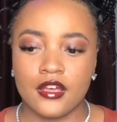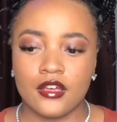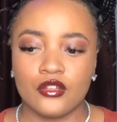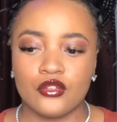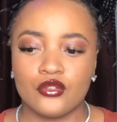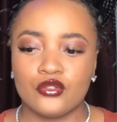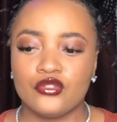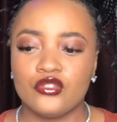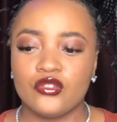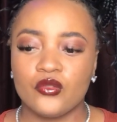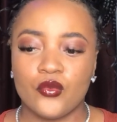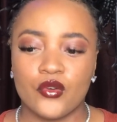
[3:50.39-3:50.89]

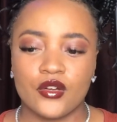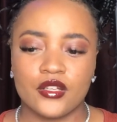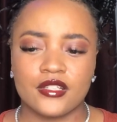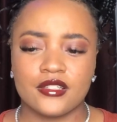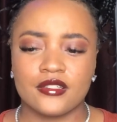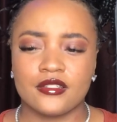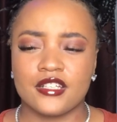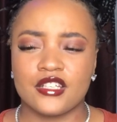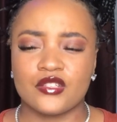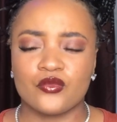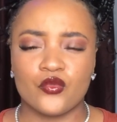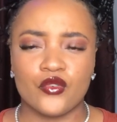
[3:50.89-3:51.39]
You do what?
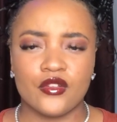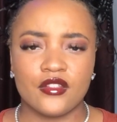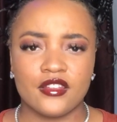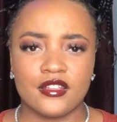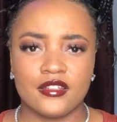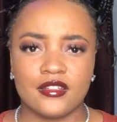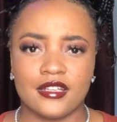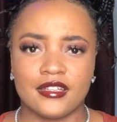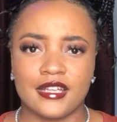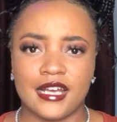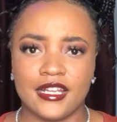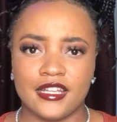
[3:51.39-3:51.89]
There's one
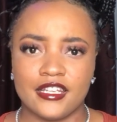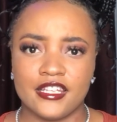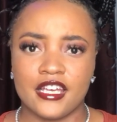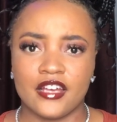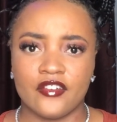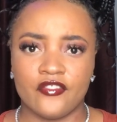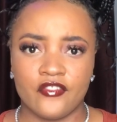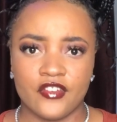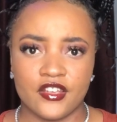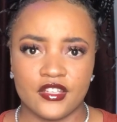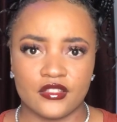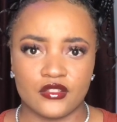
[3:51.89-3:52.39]
thing that Aliyah
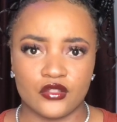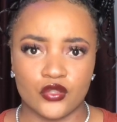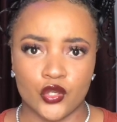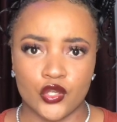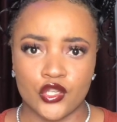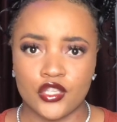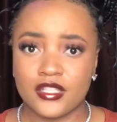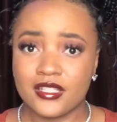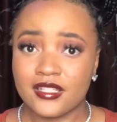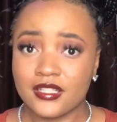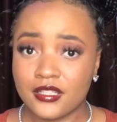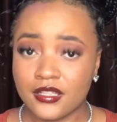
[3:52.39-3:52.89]
Face
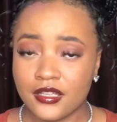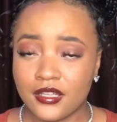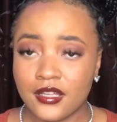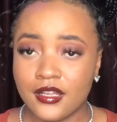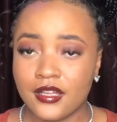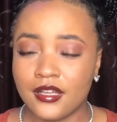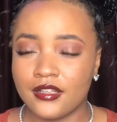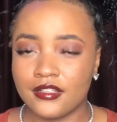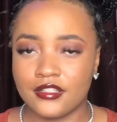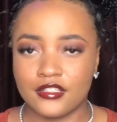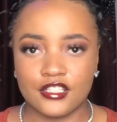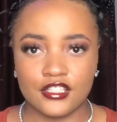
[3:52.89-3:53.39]
does.
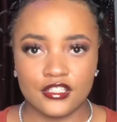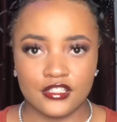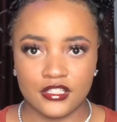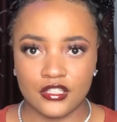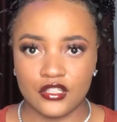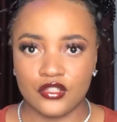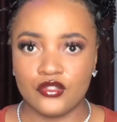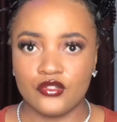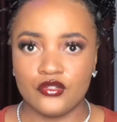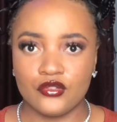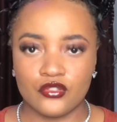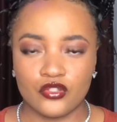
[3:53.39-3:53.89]
She's a
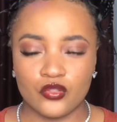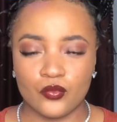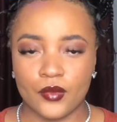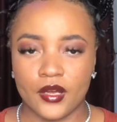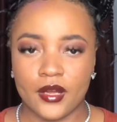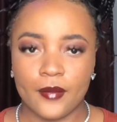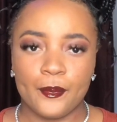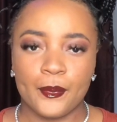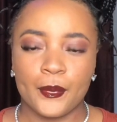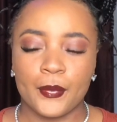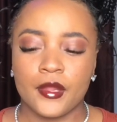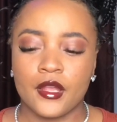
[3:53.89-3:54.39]

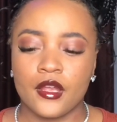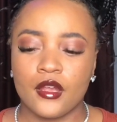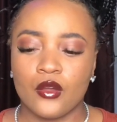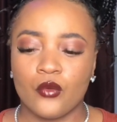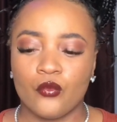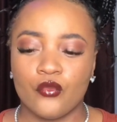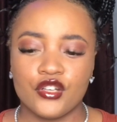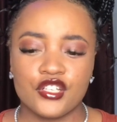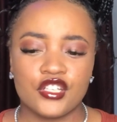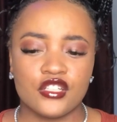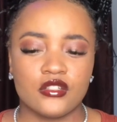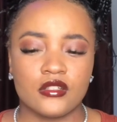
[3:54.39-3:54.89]
YouTuber.
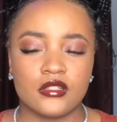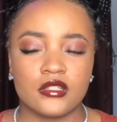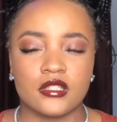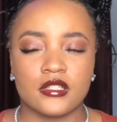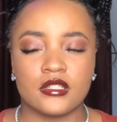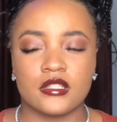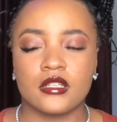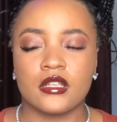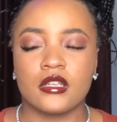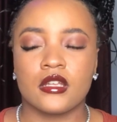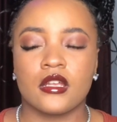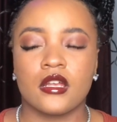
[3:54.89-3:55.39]
What she does is
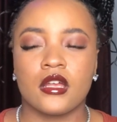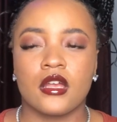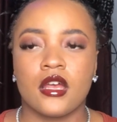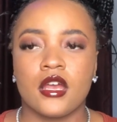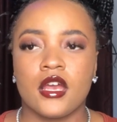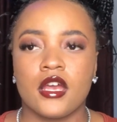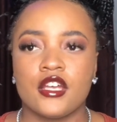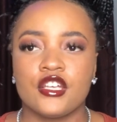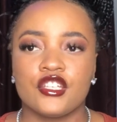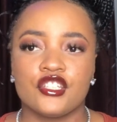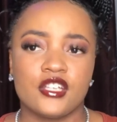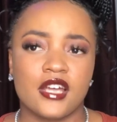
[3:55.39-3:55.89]

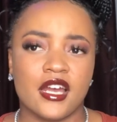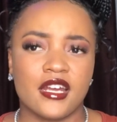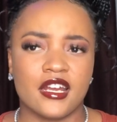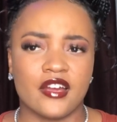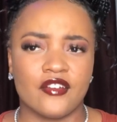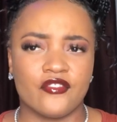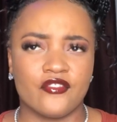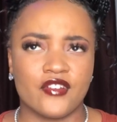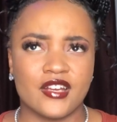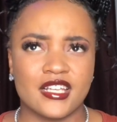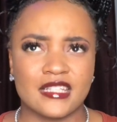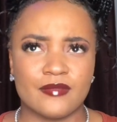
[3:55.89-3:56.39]
she and her
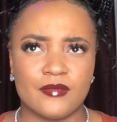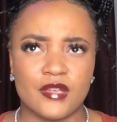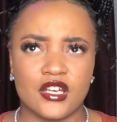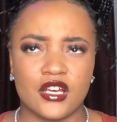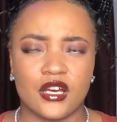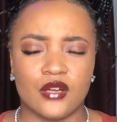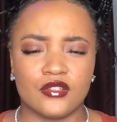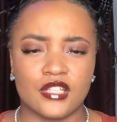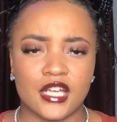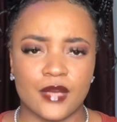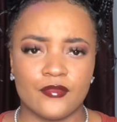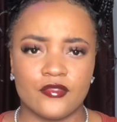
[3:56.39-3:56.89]
friends make
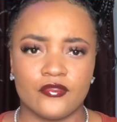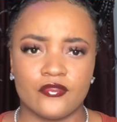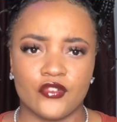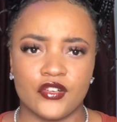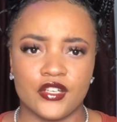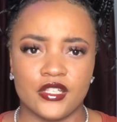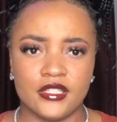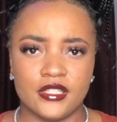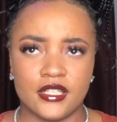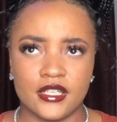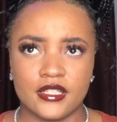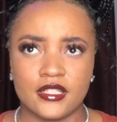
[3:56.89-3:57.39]
out time for a
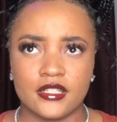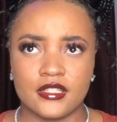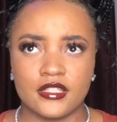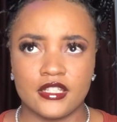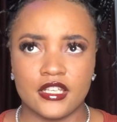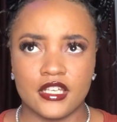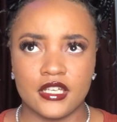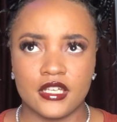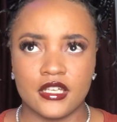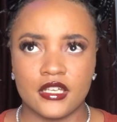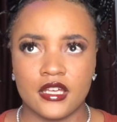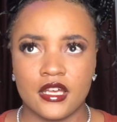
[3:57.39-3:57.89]
date.
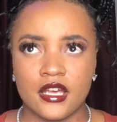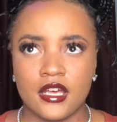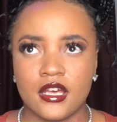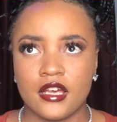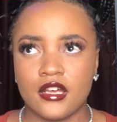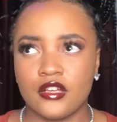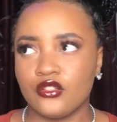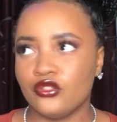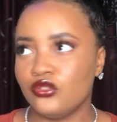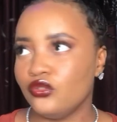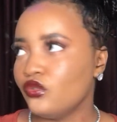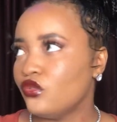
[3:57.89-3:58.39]
They
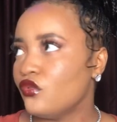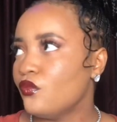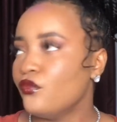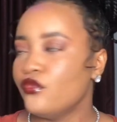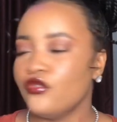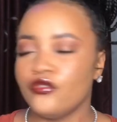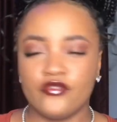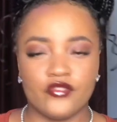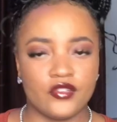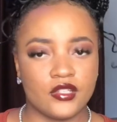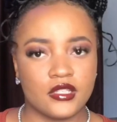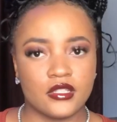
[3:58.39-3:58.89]
do
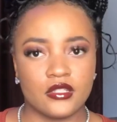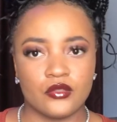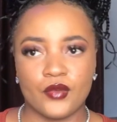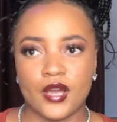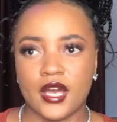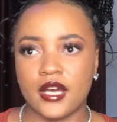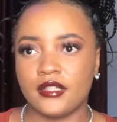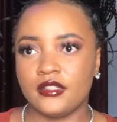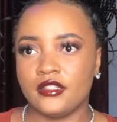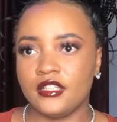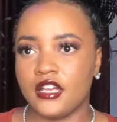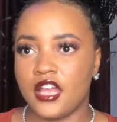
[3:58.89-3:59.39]
movies
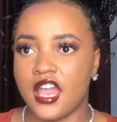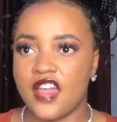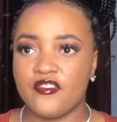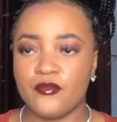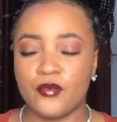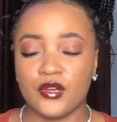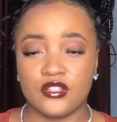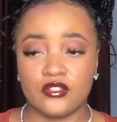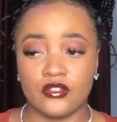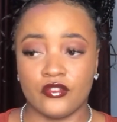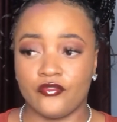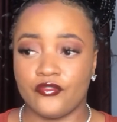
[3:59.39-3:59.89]
where
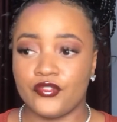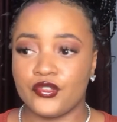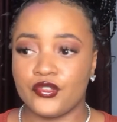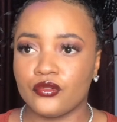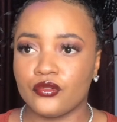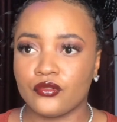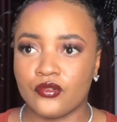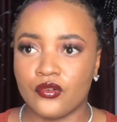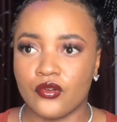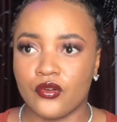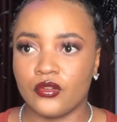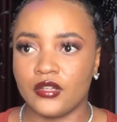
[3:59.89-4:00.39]
everybody's on
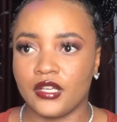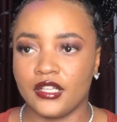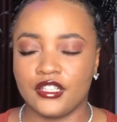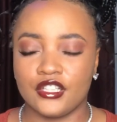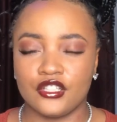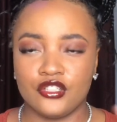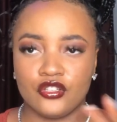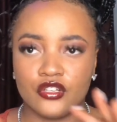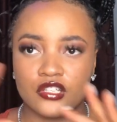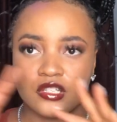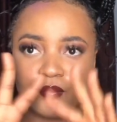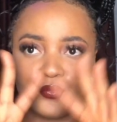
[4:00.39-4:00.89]
call and they
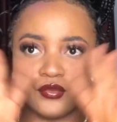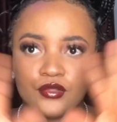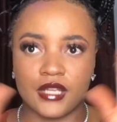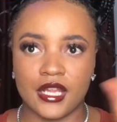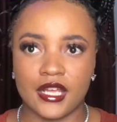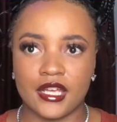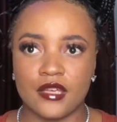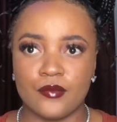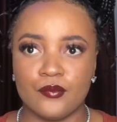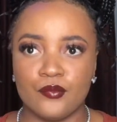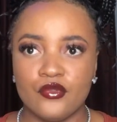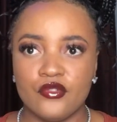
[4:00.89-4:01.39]
just put
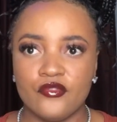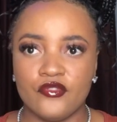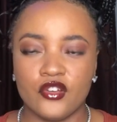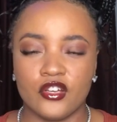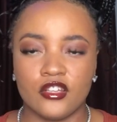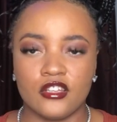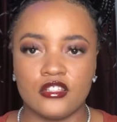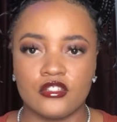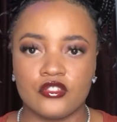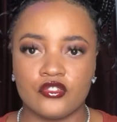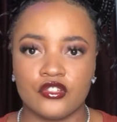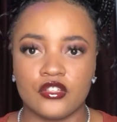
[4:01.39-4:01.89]
like a movie on
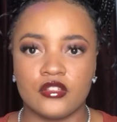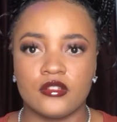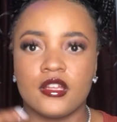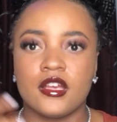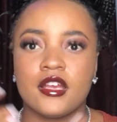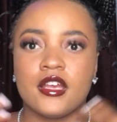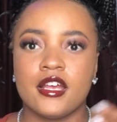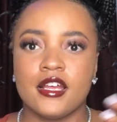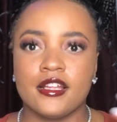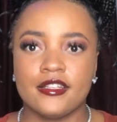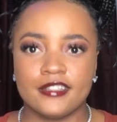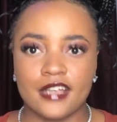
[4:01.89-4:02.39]
the screen.
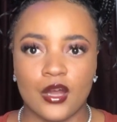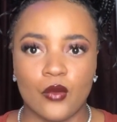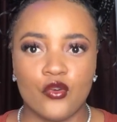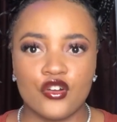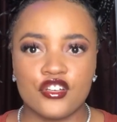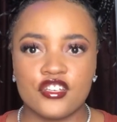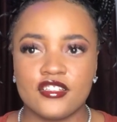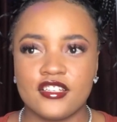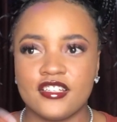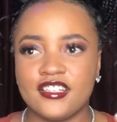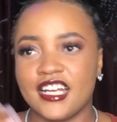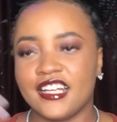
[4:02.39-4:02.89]
They're
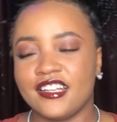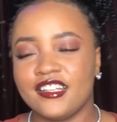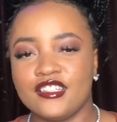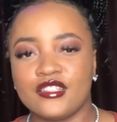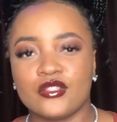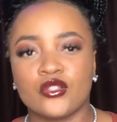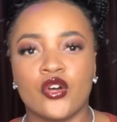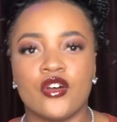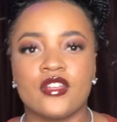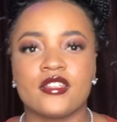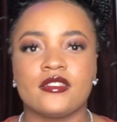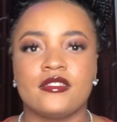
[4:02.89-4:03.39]
watching it, they're
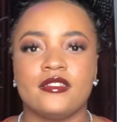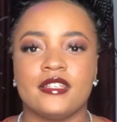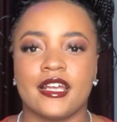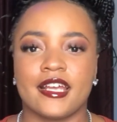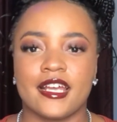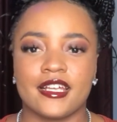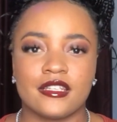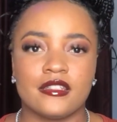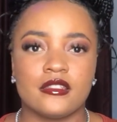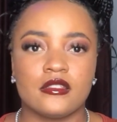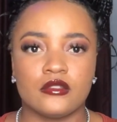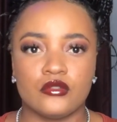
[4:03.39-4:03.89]
discussing, they're
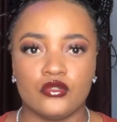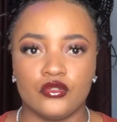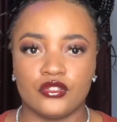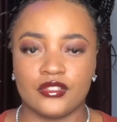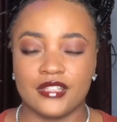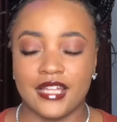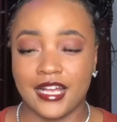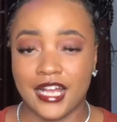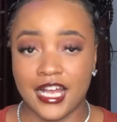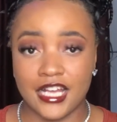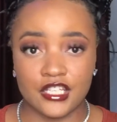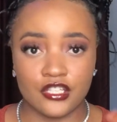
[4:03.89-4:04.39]
getting to know each
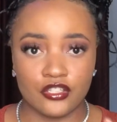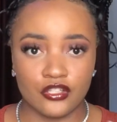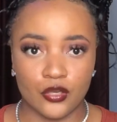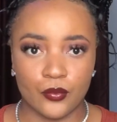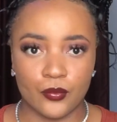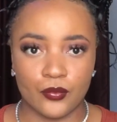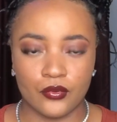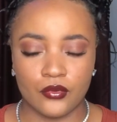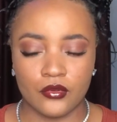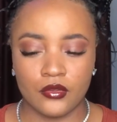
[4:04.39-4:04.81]
other, catching up.